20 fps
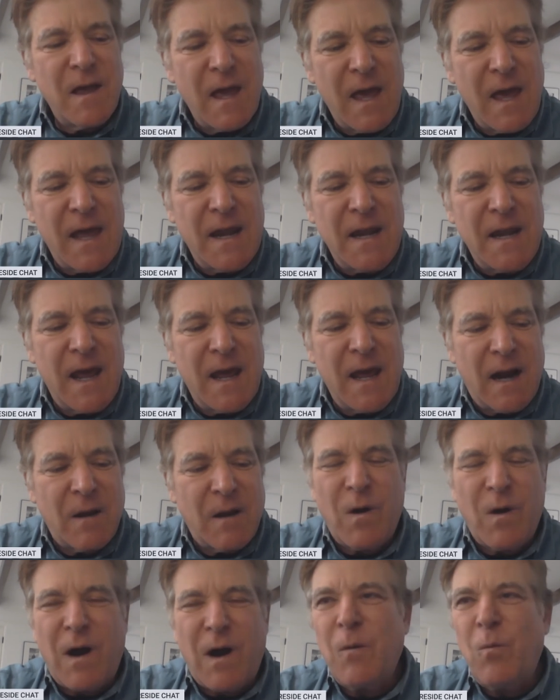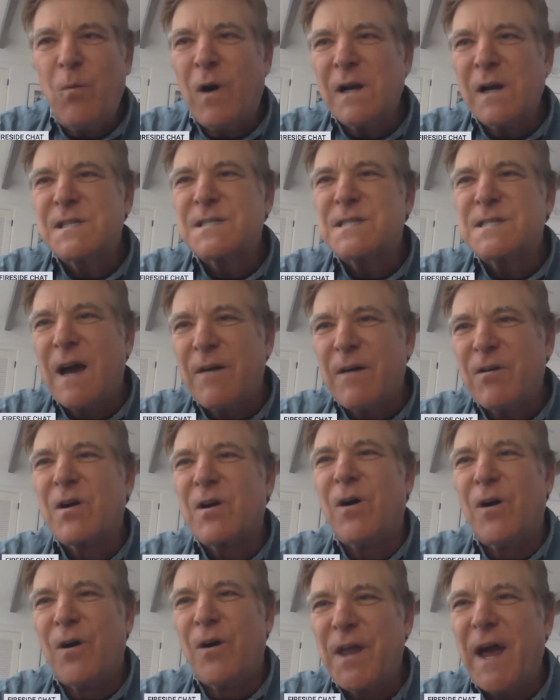and I want us to have a
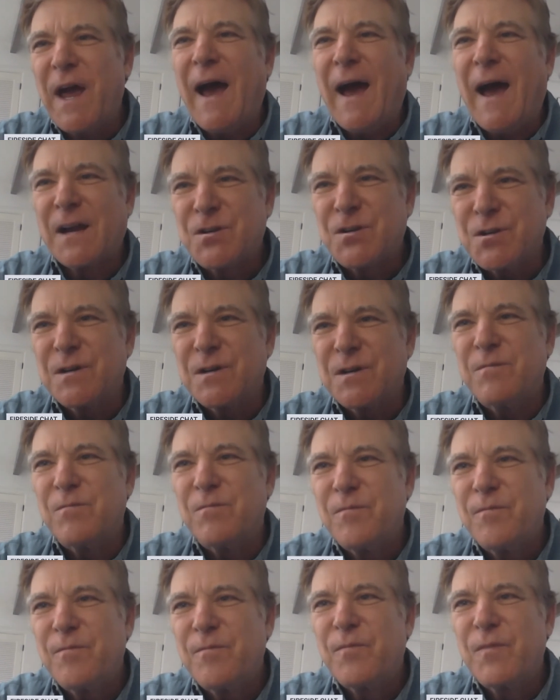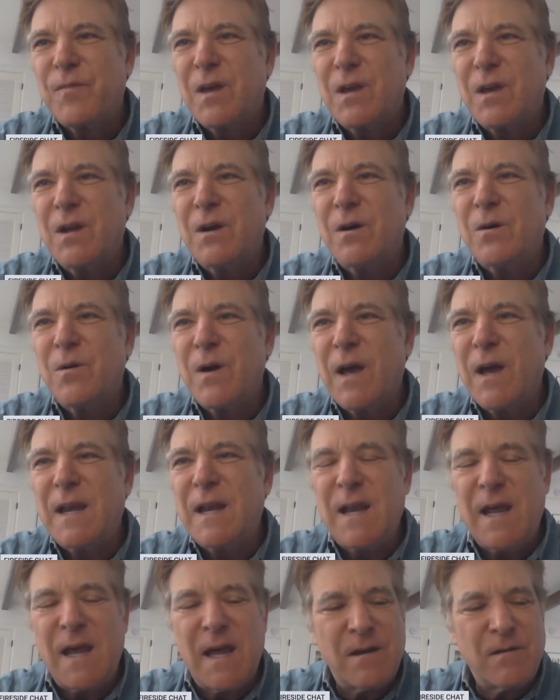call to action,
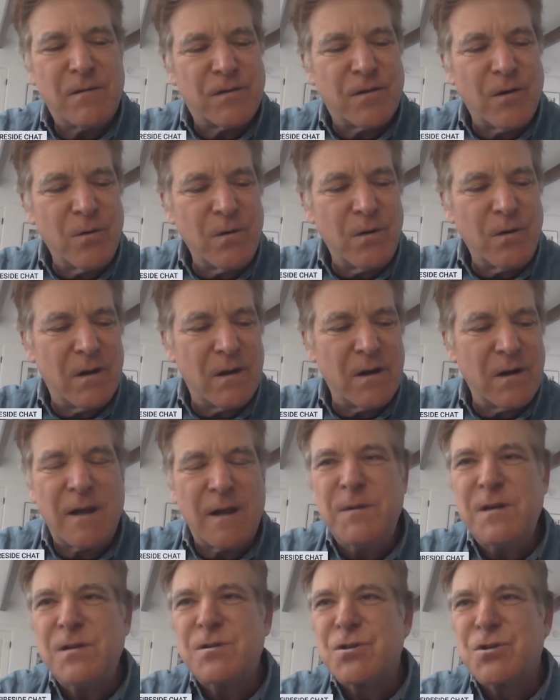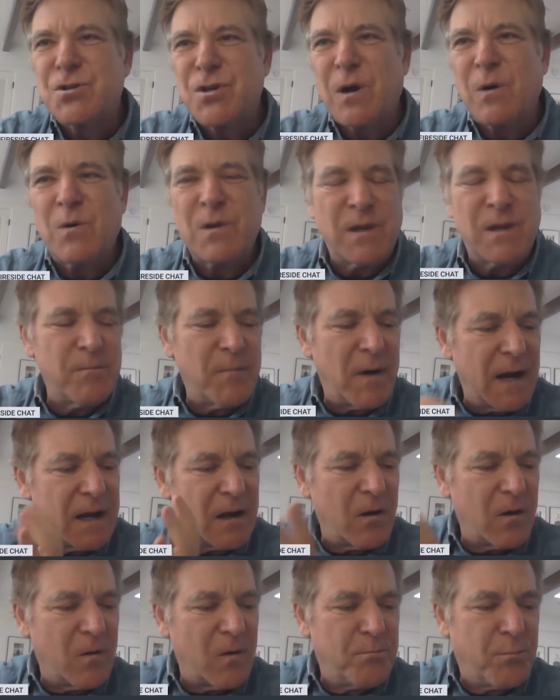and so let me just share with you
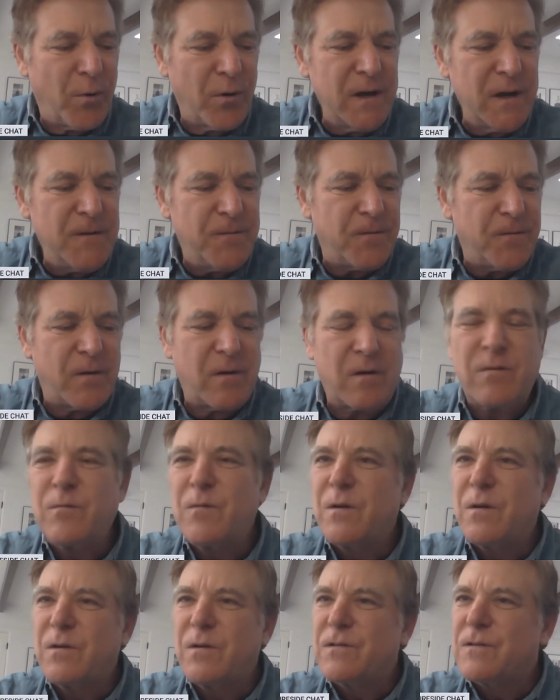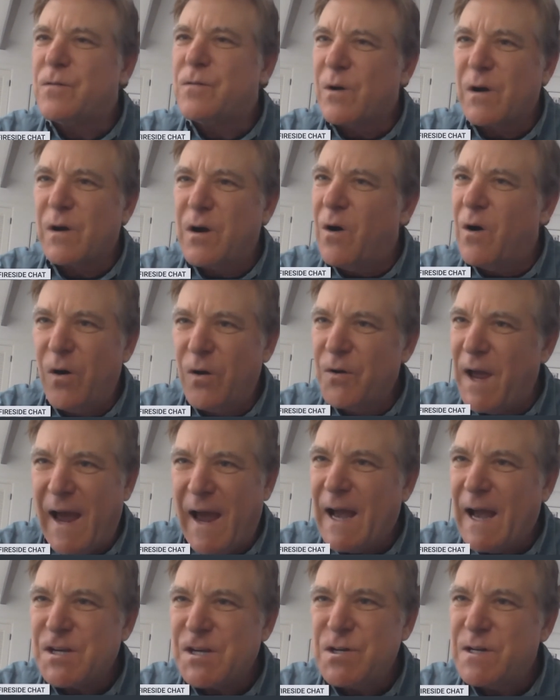my brief sort of call to
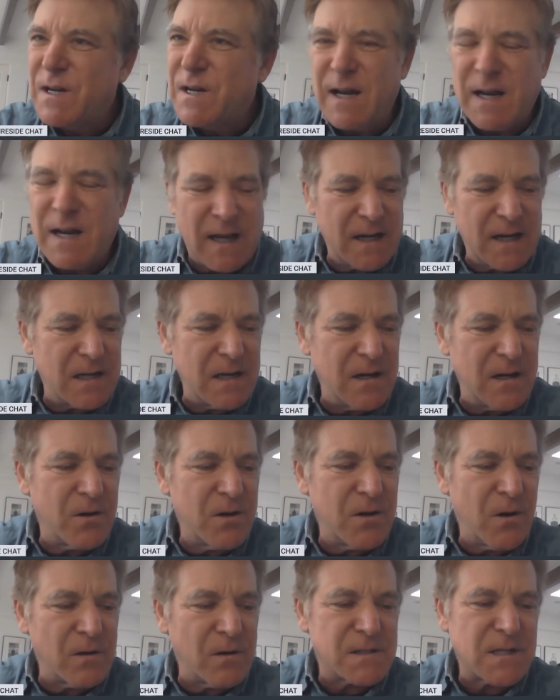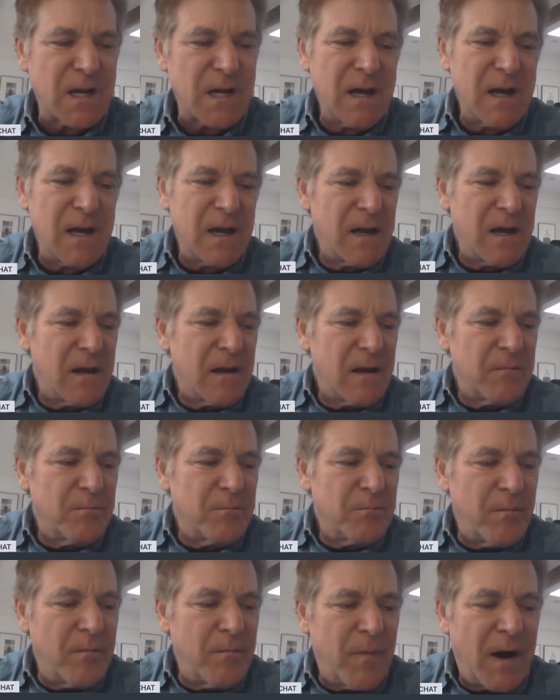action, and I'd like to hear yours.
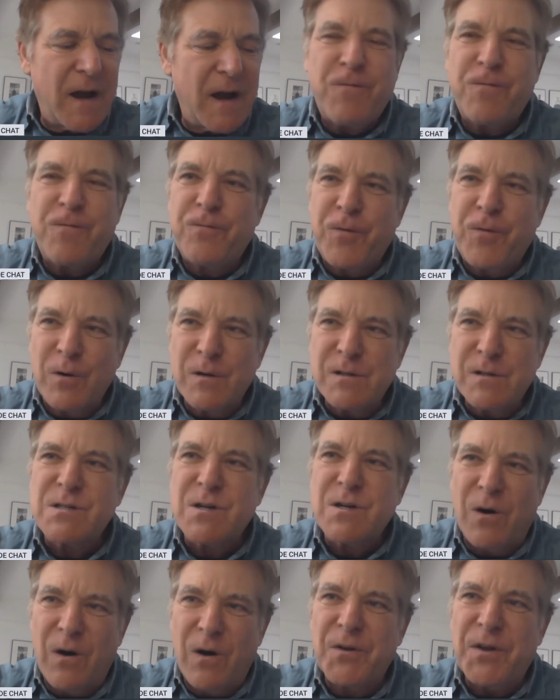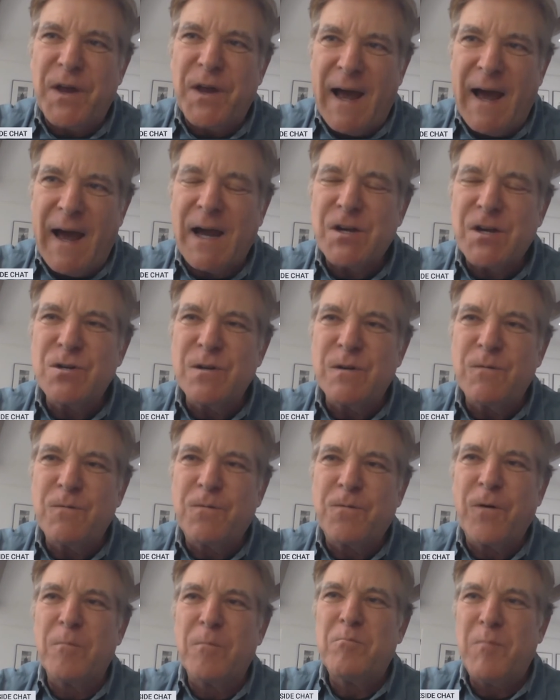My first call to action
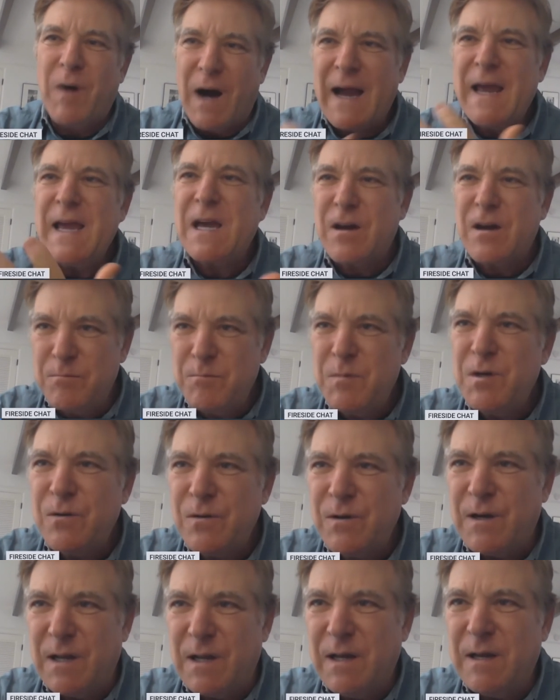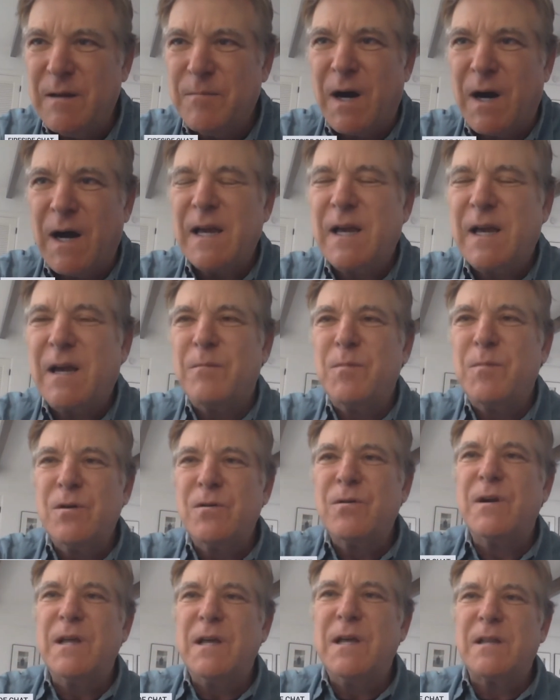from my community
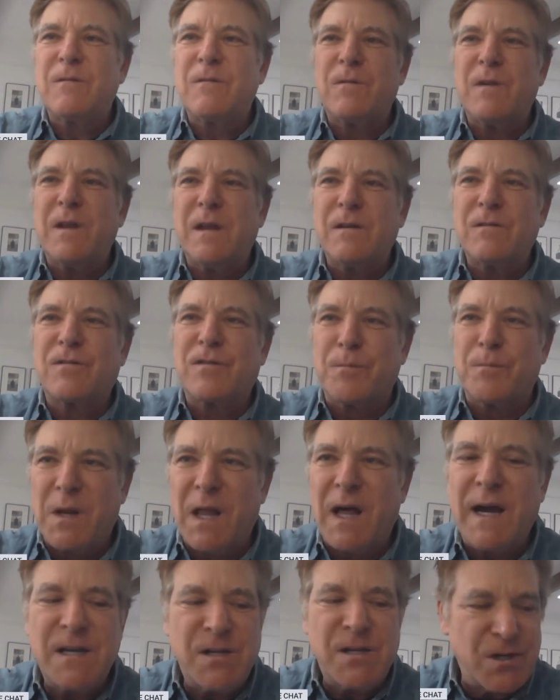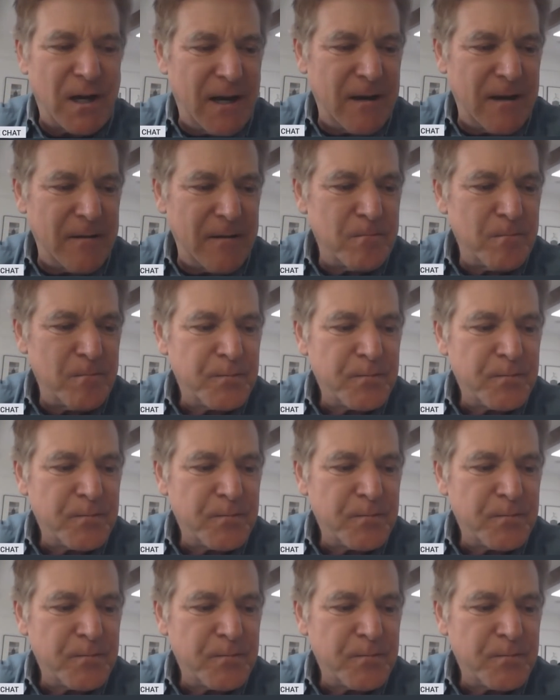in supply chain,